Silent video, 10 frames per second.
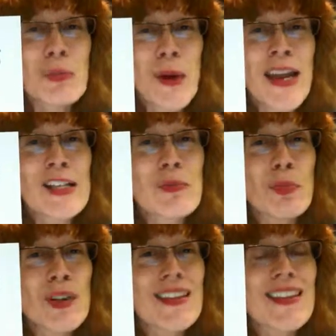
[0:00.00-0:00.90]
brains
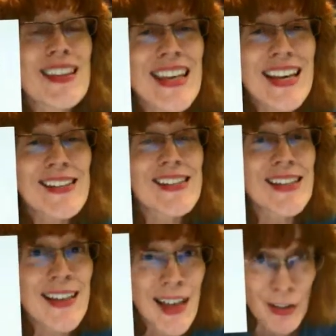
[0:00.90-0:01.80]
put things
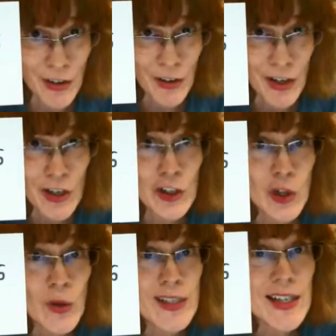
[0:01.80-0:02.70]
together
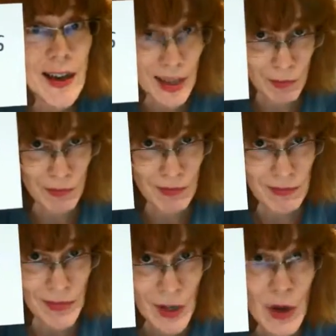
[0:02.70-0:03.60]
two at a time,
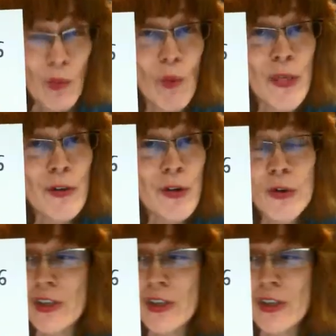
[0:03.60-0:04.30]
whether those